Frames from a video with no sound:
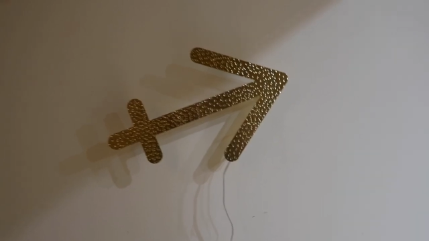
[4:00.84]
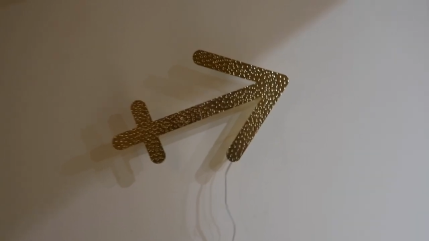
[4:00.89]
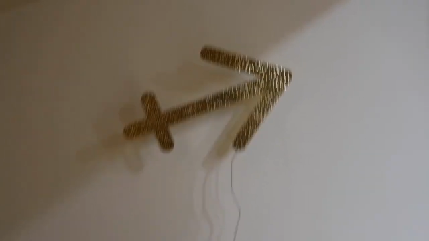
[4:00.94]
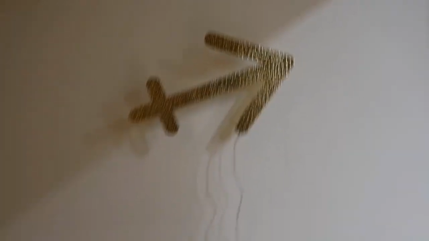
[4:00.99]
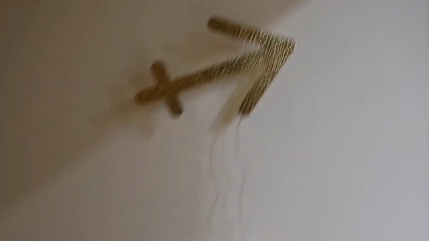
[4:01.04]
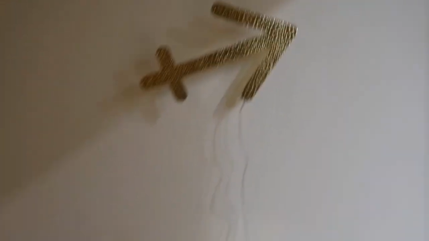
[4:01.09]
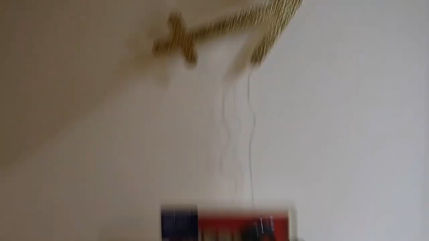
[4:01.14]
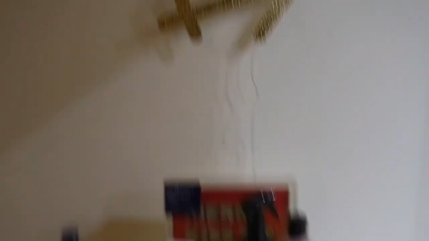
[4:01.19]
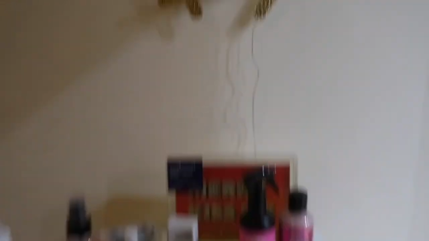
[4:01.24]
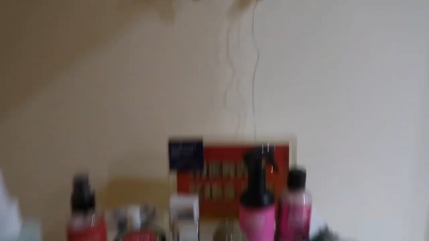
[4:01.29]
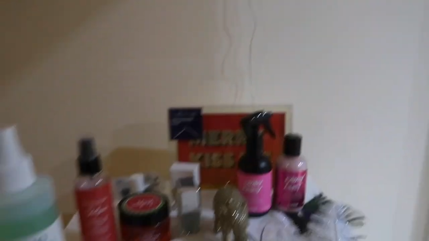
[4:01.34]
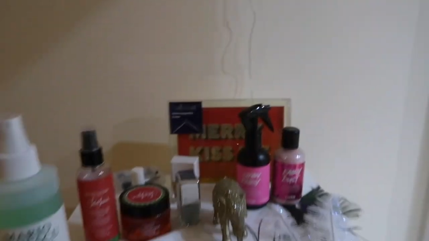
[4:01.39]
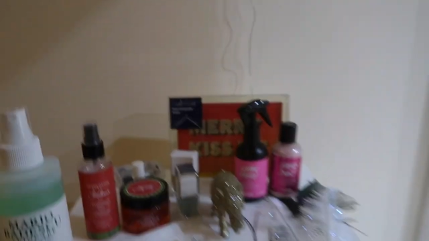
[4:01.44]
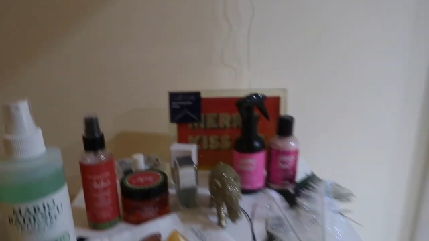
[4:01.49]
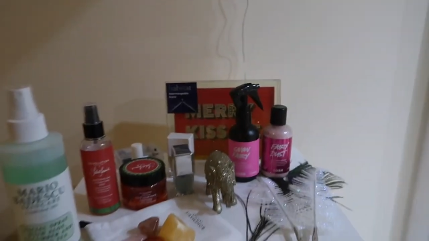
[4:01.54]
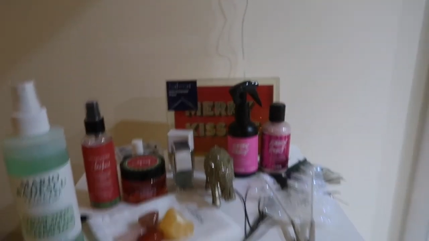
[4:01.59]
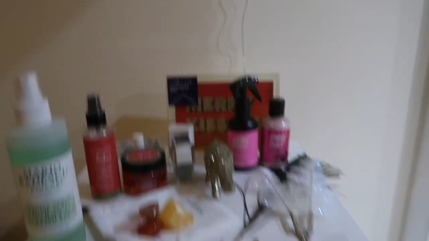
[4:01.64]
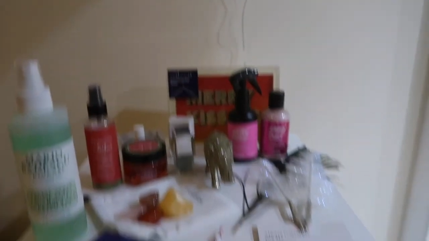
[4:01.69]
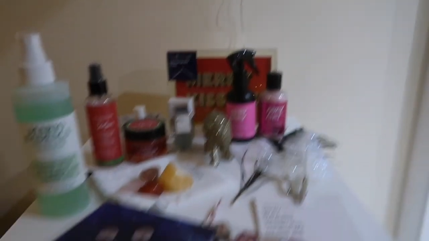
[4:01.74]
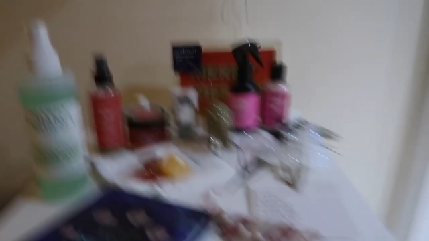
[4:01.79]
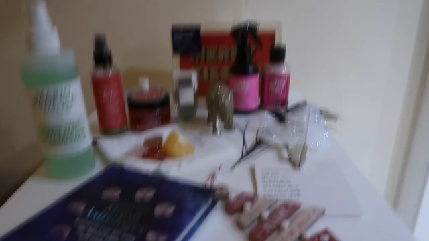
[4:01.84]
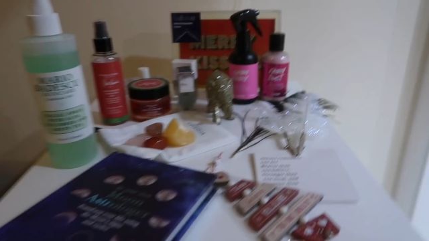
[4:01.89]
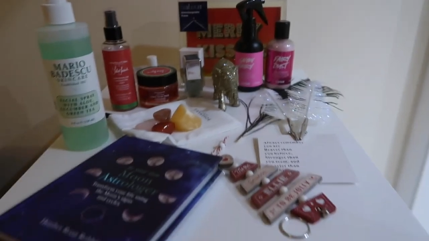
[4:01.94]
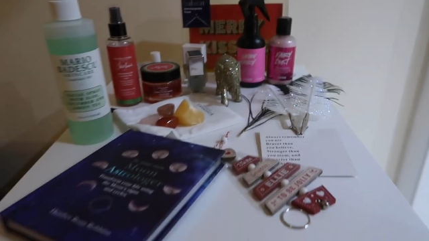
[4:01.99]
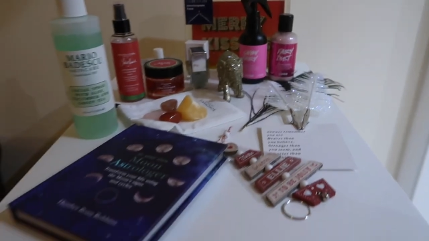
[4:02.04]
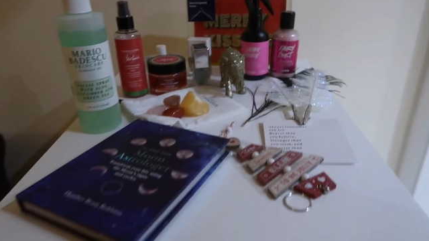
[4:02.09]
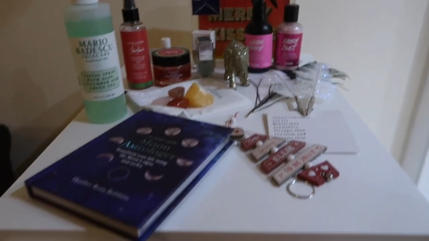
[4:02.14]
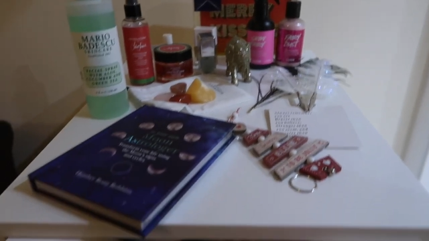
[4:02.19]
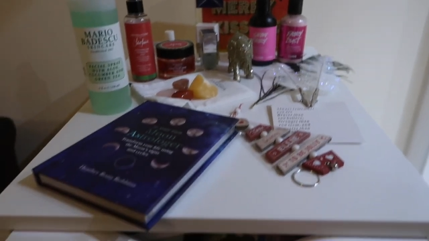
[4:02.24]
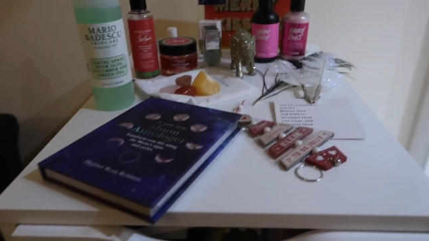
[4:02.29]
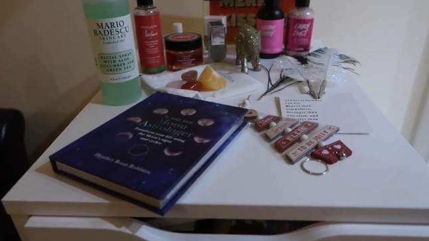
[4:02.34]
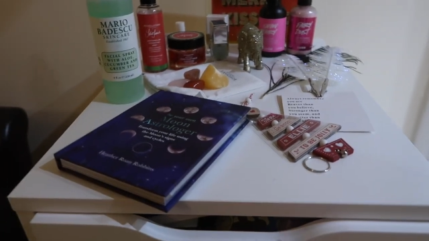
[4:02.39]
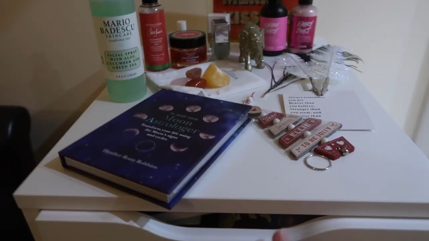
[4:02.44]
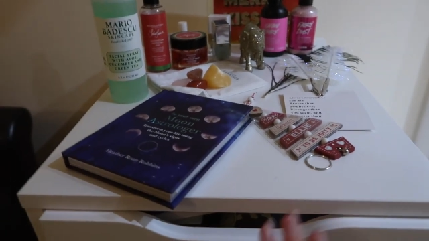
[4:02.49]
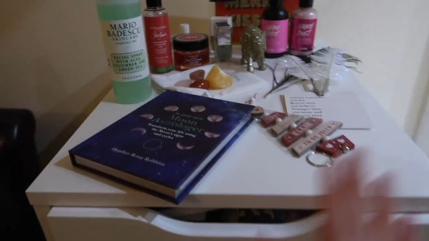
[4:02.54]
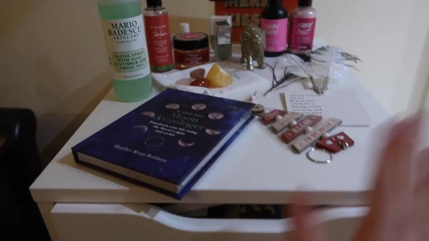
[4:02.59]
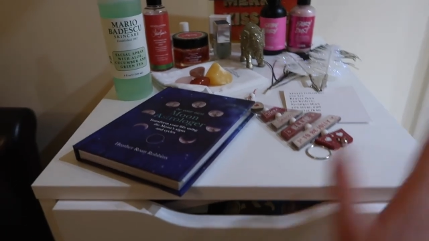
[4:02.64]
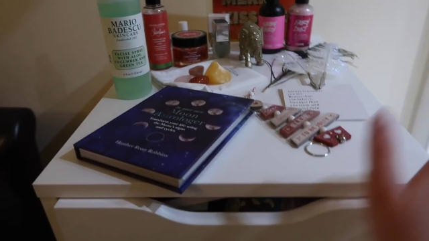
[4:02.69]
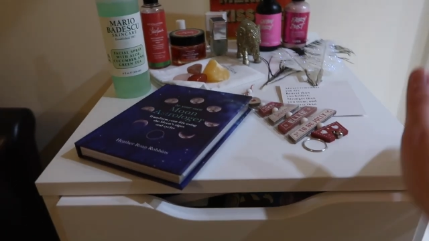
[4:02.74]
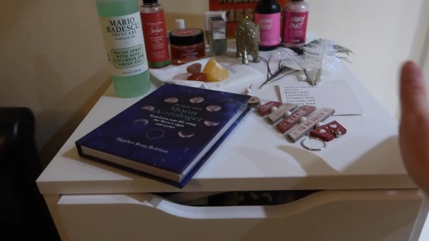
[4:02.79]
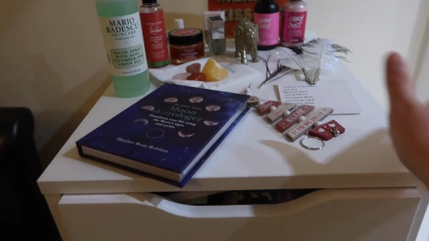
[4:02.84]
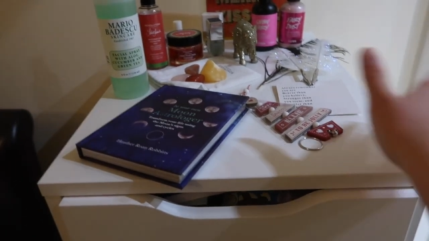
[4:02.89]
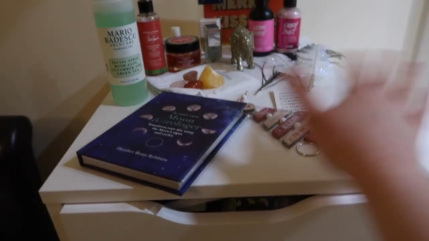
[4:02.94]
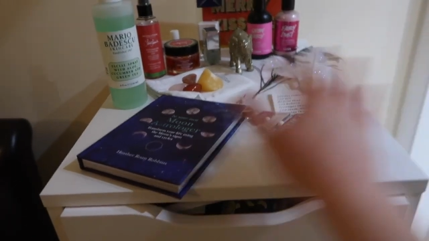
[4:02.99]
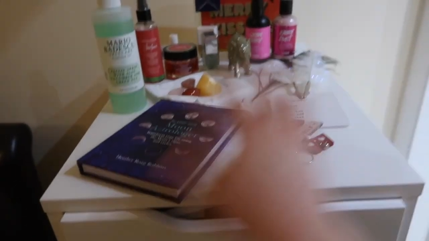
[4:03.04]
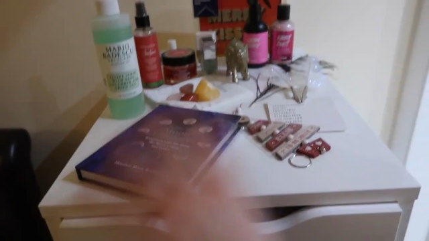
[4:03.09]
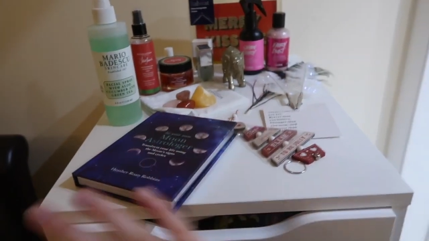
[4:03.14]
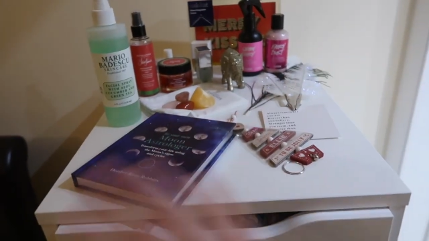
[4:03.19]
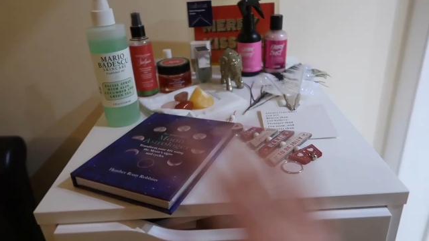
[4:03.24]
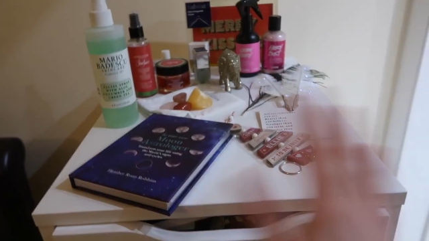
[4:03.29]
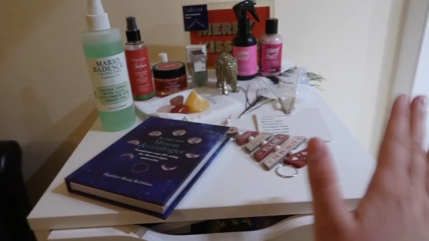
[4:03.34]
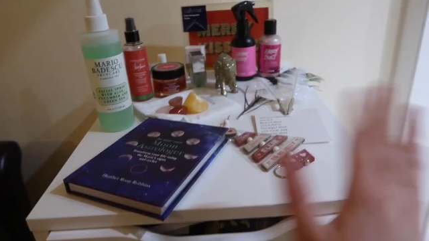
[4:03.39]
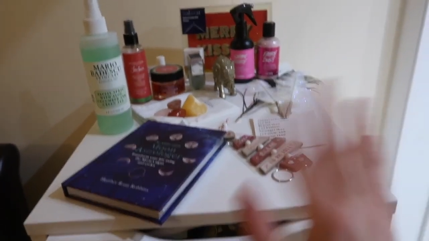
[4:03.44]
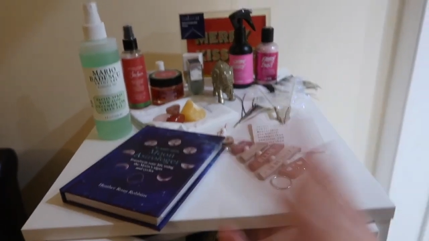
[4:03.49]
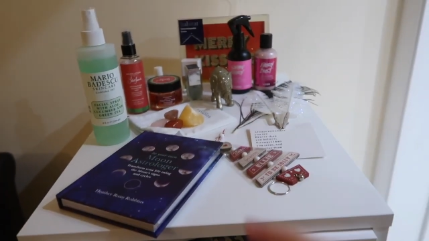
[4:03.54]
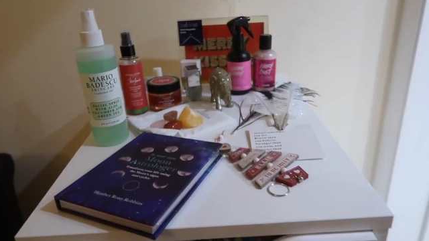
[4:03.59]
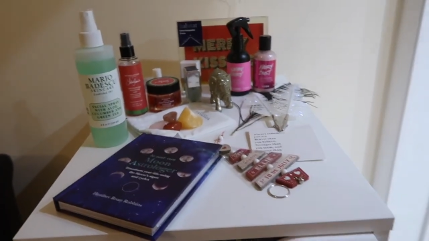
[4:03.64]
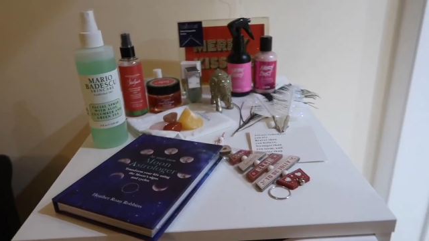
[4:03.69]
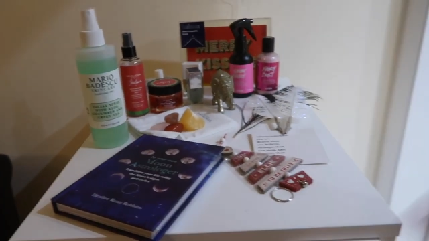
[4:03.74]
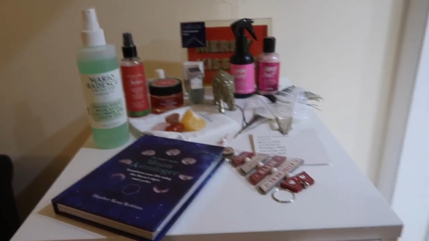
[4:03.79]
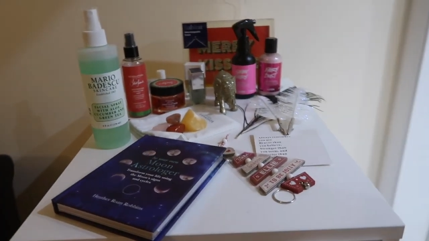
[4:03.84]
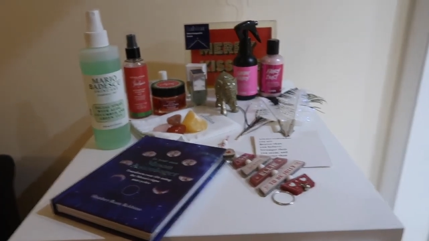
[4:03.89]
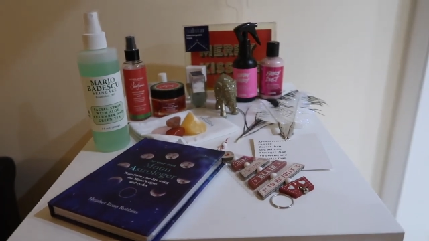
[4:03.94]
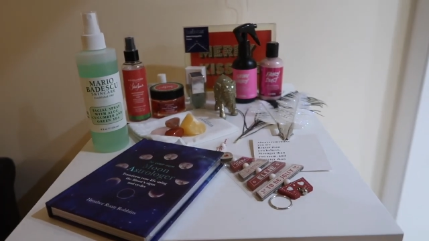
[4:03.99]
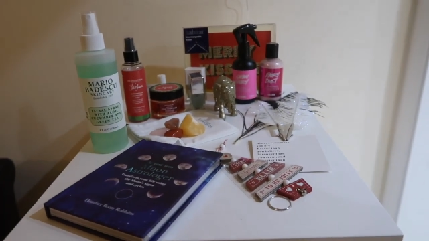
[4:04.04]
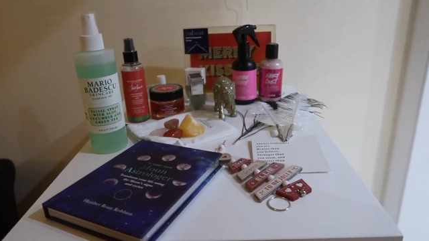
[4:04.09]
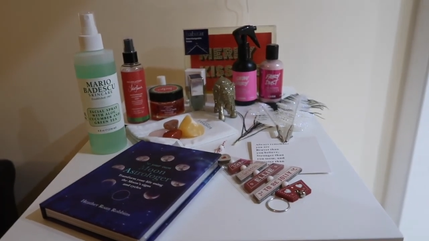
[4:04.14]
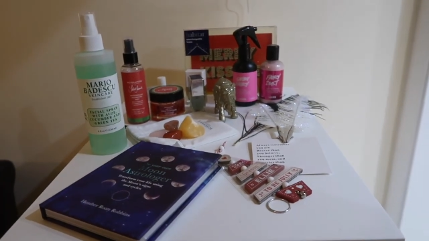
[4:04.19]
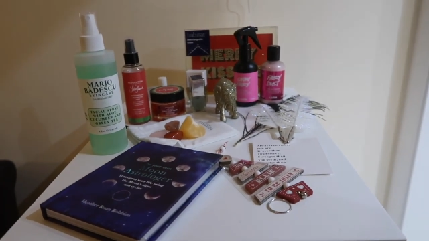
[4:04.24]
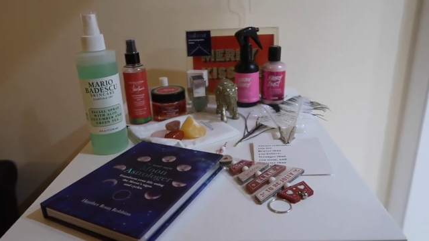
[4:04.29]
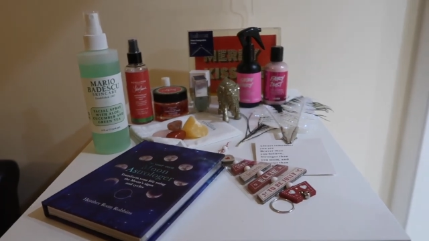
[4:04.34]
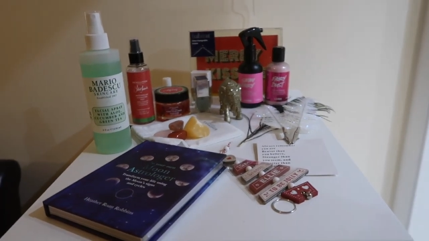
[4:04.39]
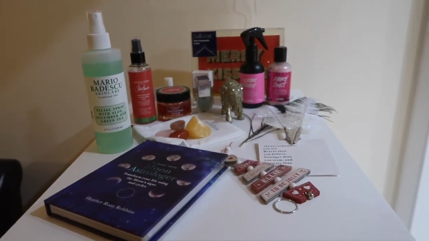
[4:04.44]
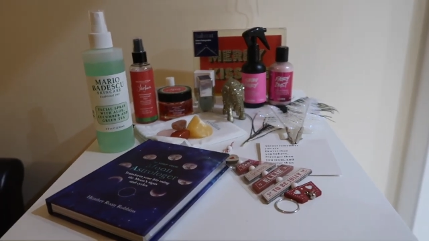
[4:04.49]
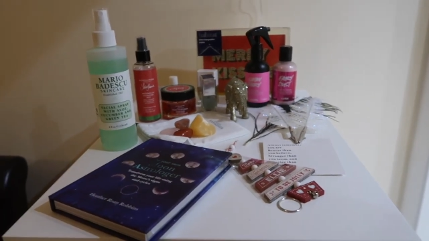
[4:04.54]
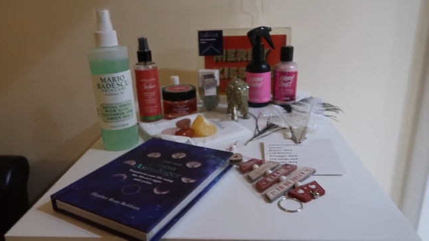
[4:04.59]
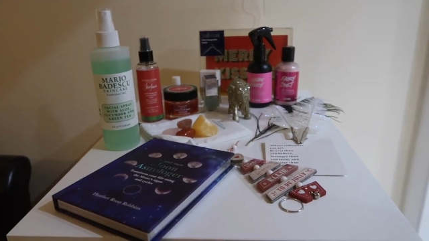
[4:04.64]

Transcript: No face is visible, so there are no lips to read.